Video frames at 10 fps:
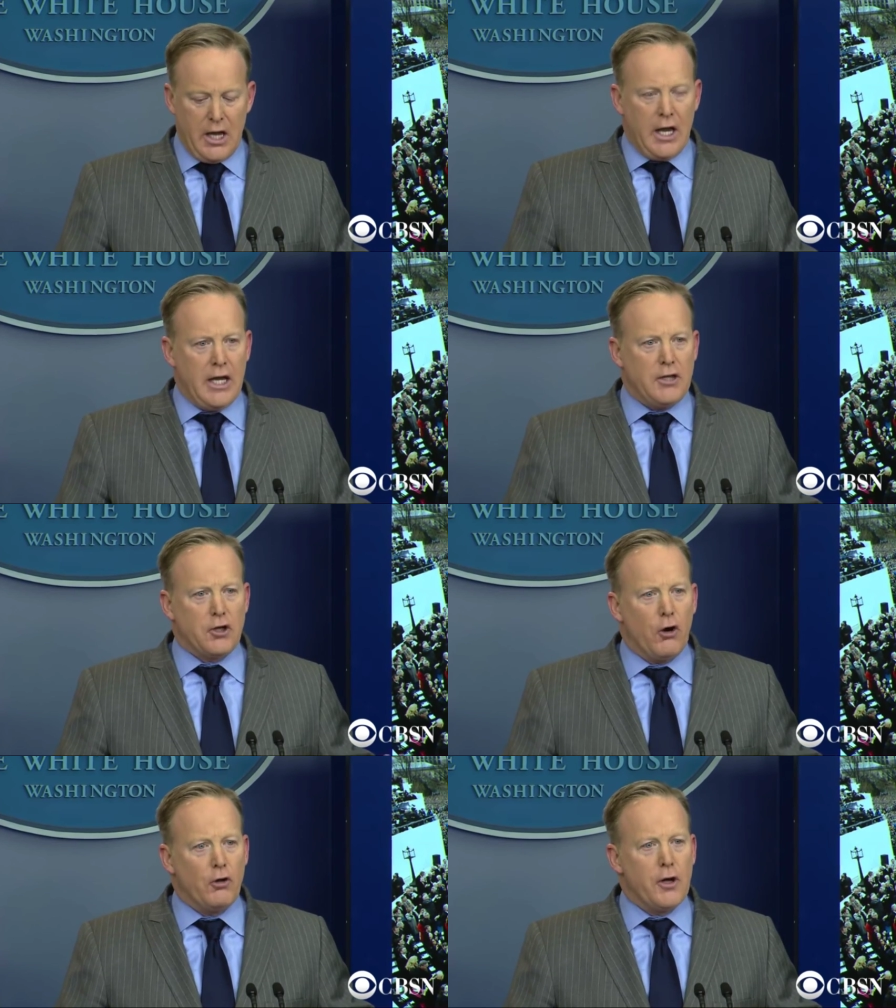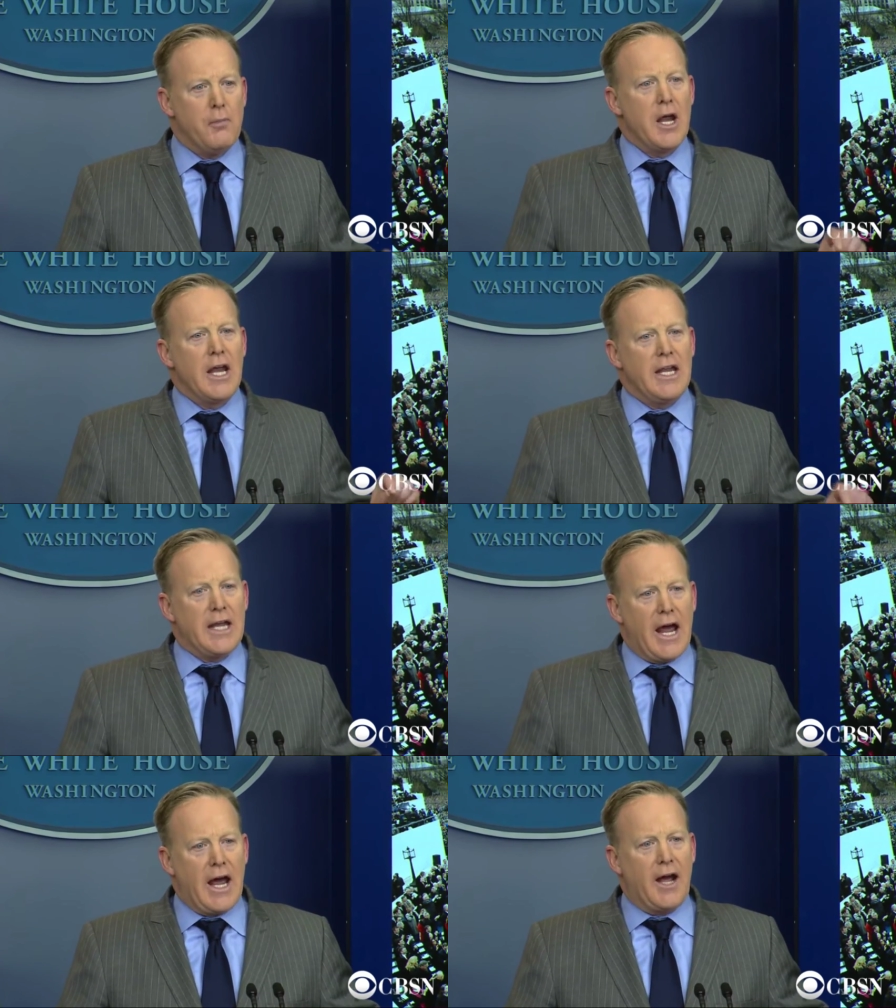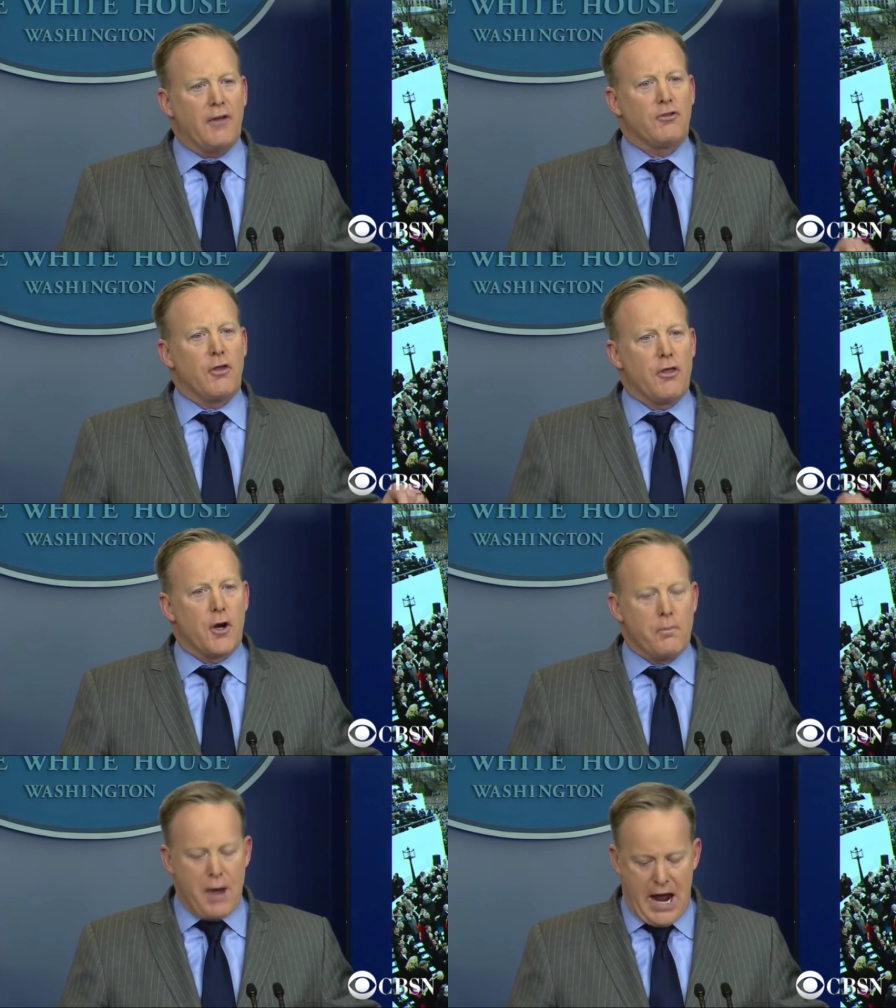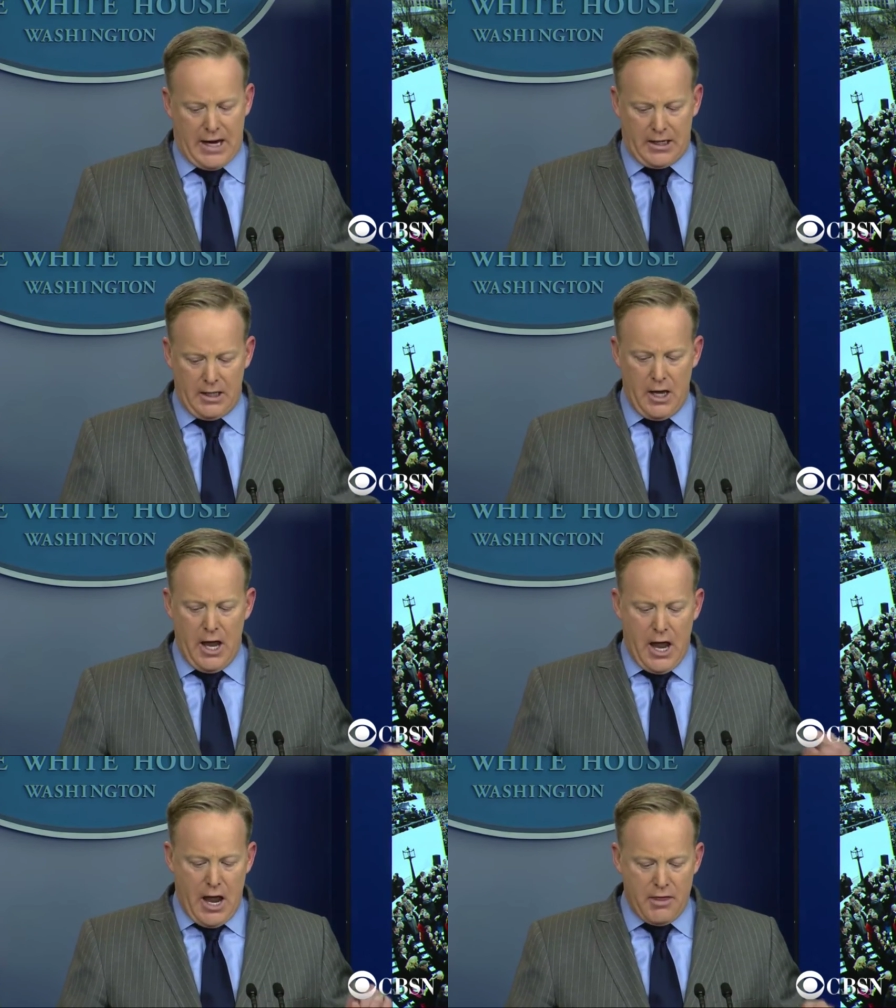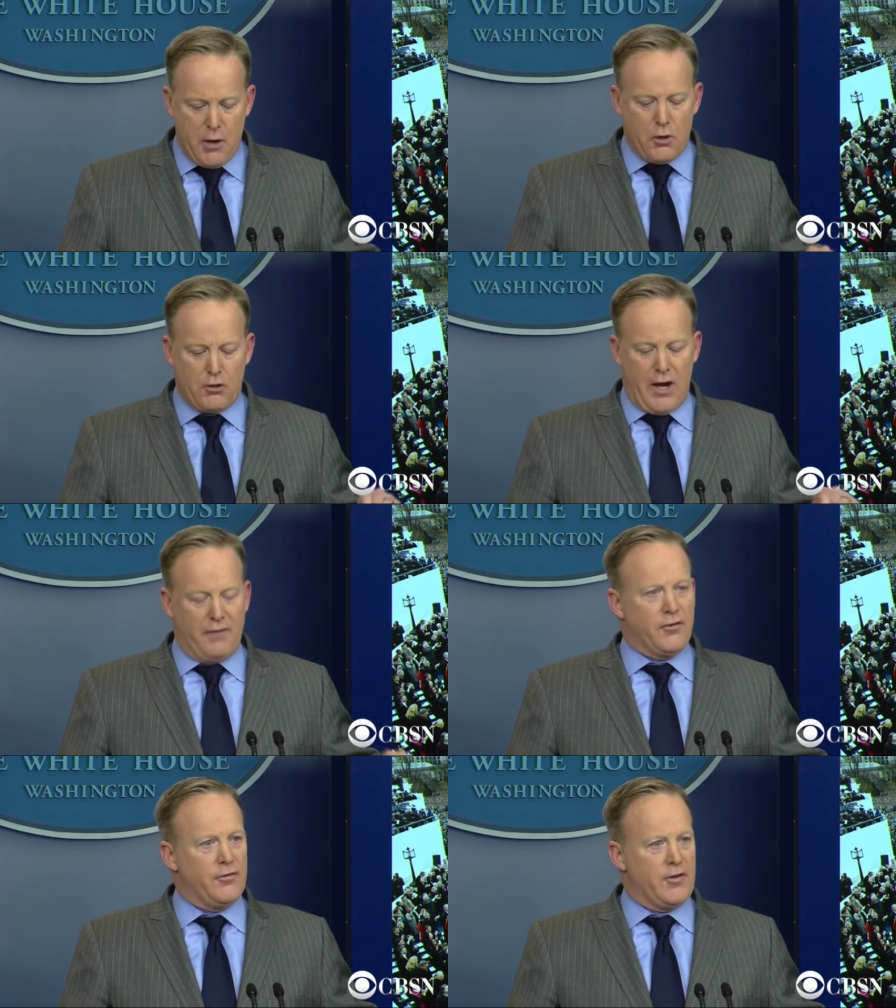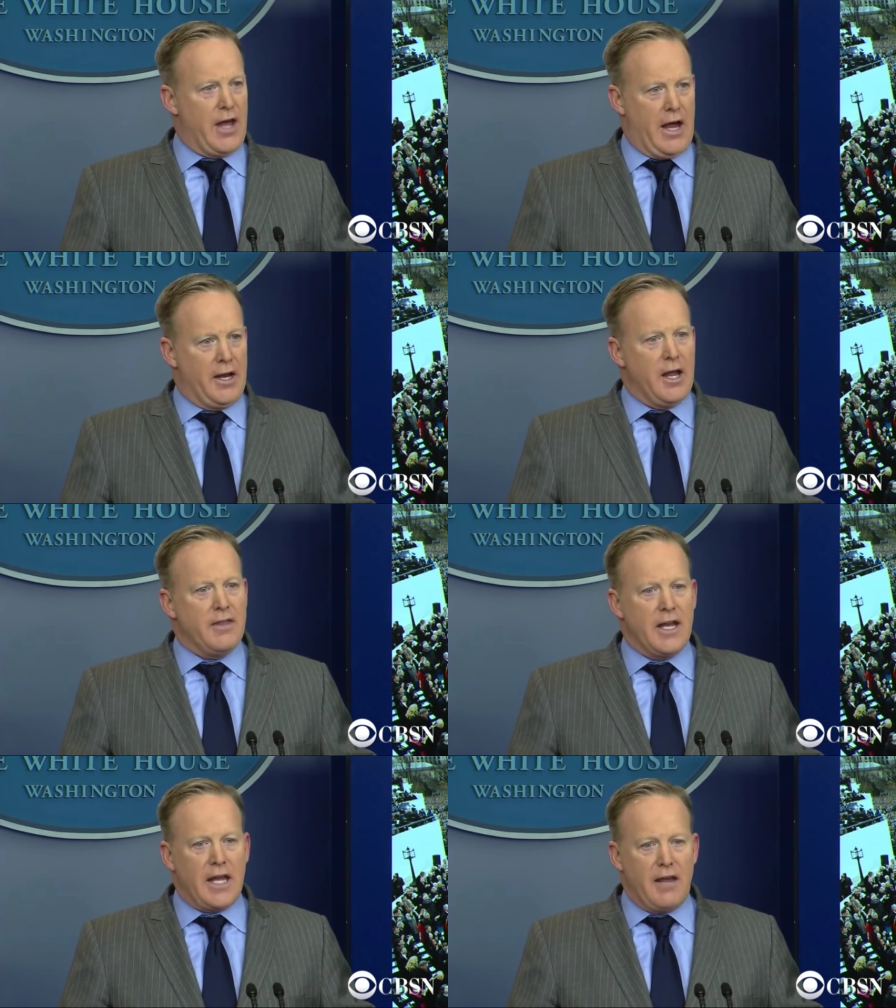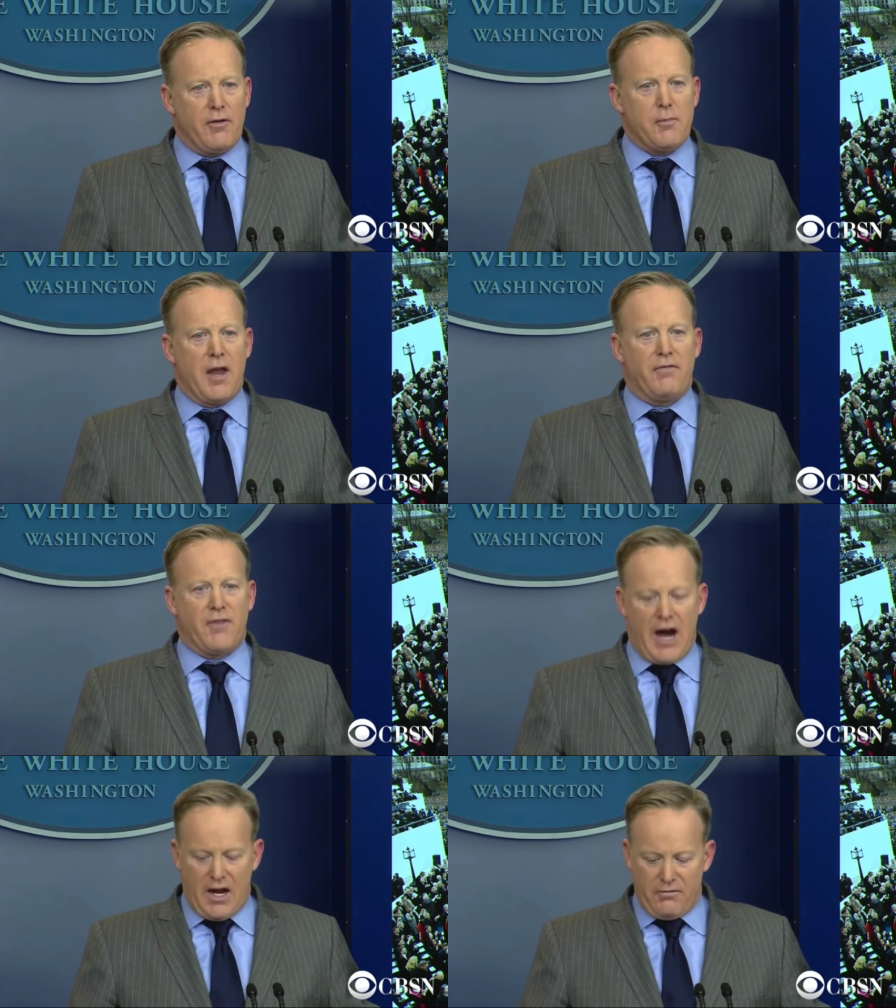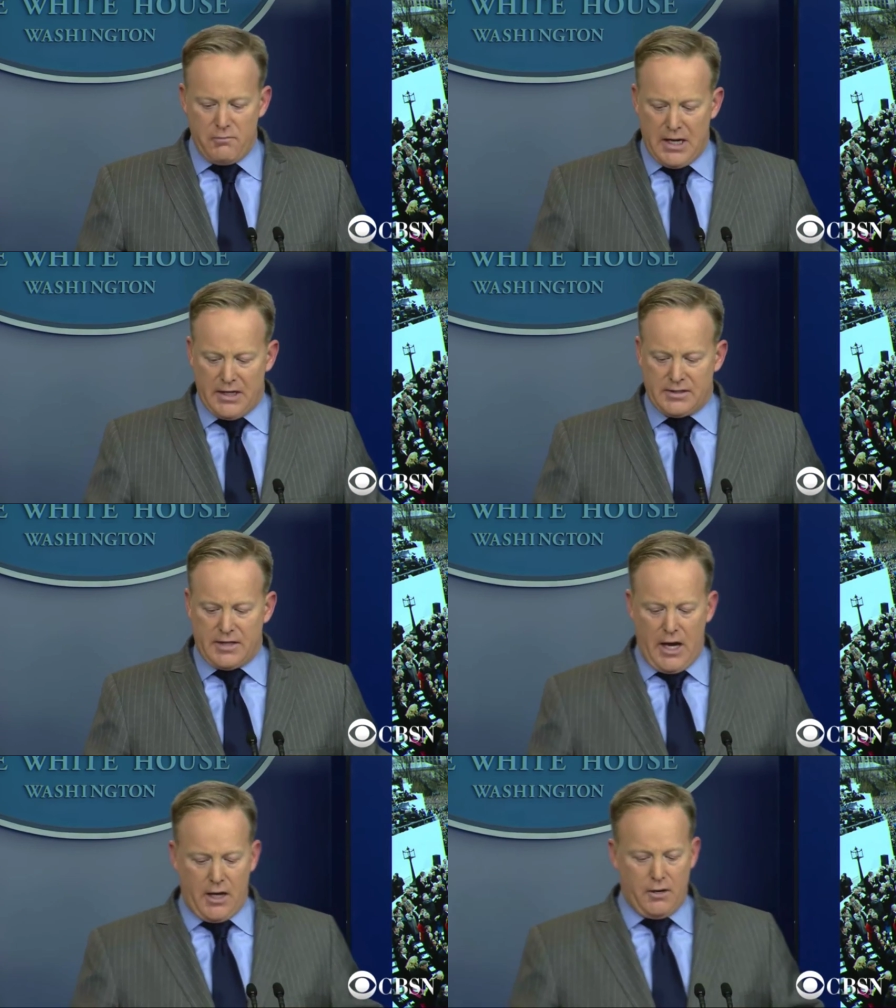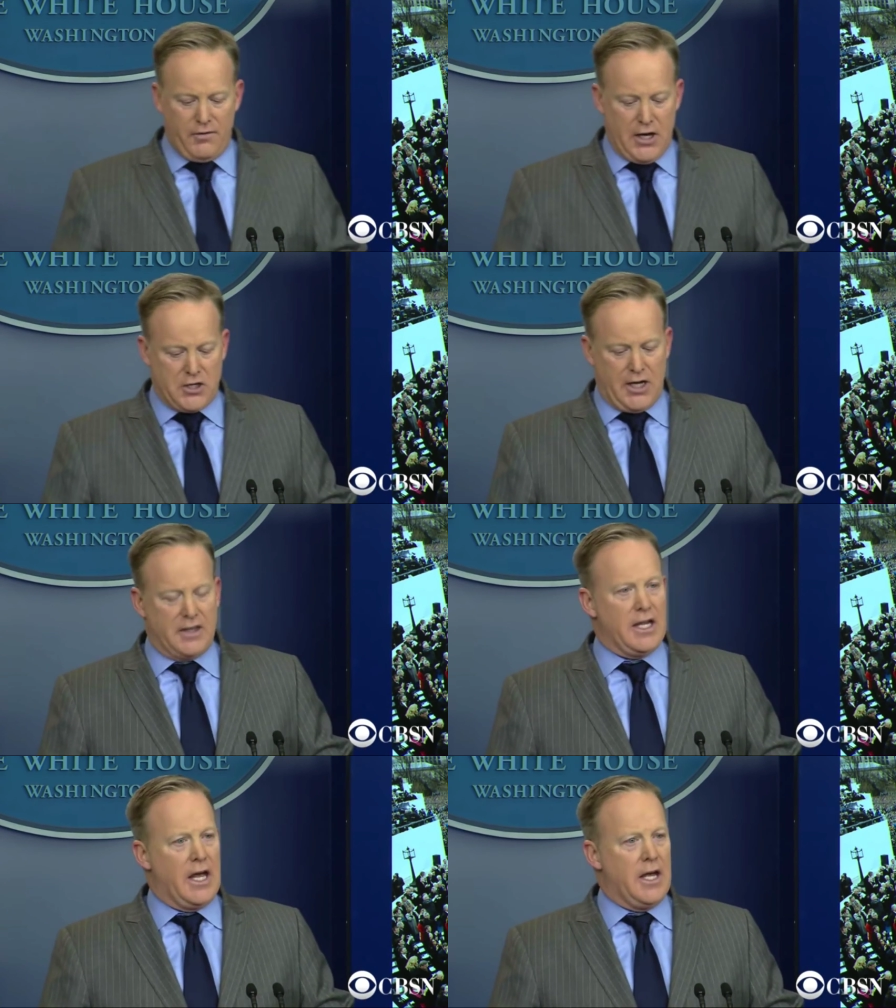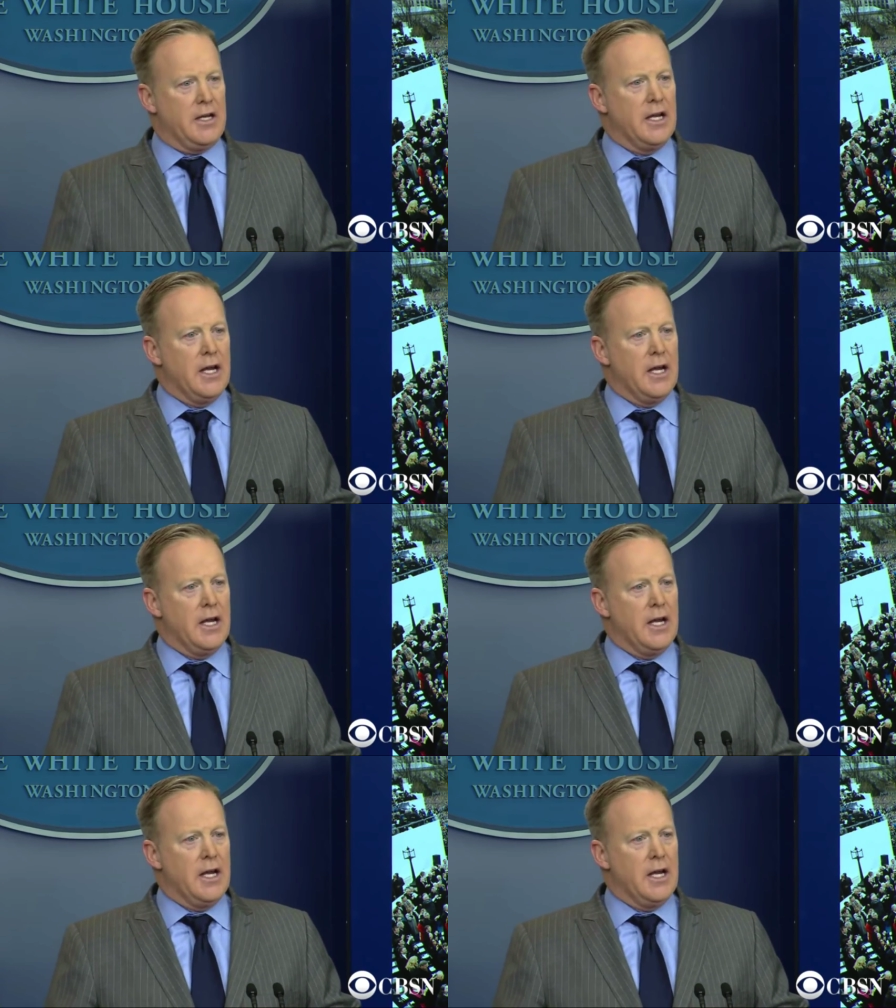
He told them he has their back, and they were grateful for that. They gave him a five minute standing ovation at the end